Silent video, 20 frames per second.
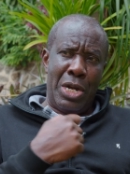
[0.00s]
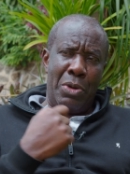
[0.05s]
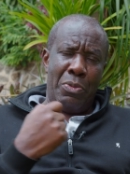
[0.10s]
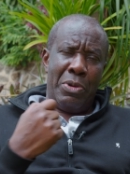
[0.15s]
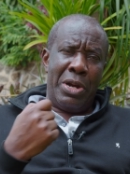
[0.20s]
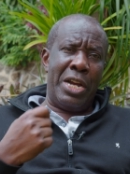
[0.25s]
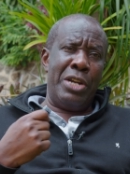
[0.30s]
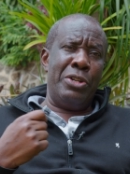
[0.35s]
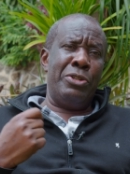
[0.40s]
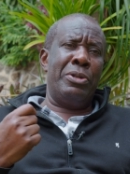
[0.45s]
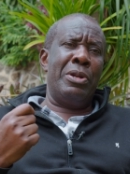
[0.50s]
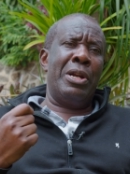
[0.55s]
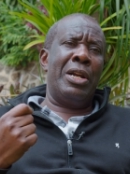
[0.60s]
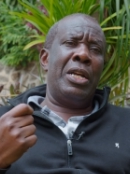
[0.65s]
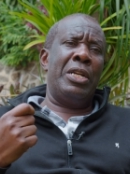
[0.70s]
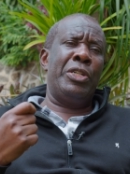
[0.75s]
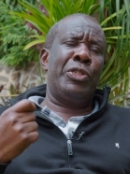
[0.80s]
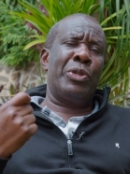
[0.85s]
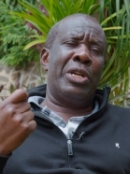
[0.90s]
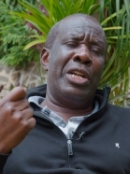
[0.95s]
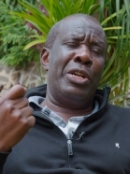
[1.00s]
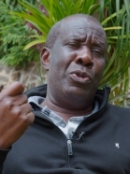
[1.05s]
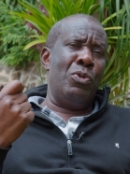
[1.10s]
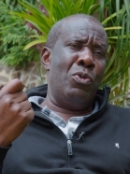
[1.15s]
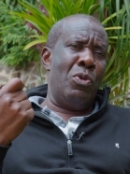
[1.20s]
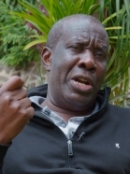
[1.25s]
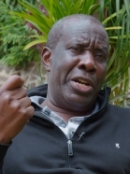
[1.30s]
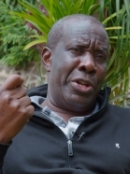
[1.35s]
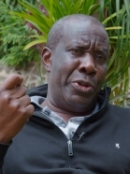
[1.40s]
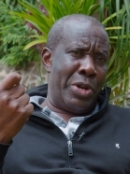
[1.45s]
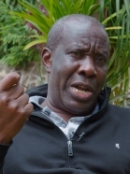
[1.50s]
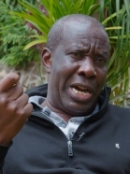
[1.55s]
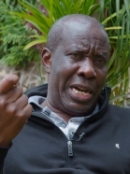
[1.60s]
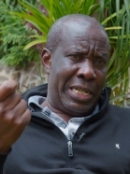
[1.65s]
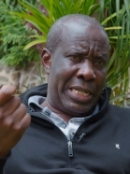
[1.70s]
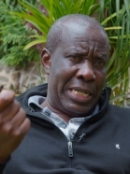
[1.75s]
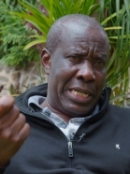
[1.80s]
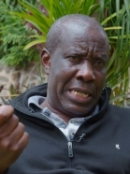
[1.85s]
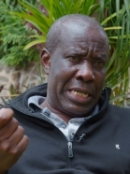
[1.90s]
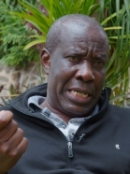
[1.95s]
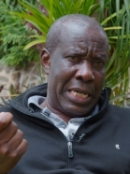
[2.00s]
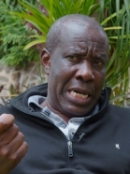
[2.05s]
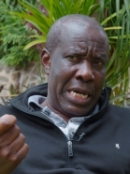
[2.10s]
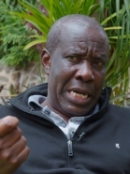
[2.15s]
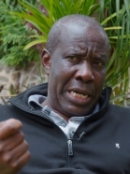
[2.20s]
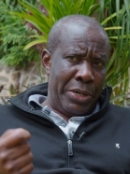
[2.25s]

where I usually do an urinalysis.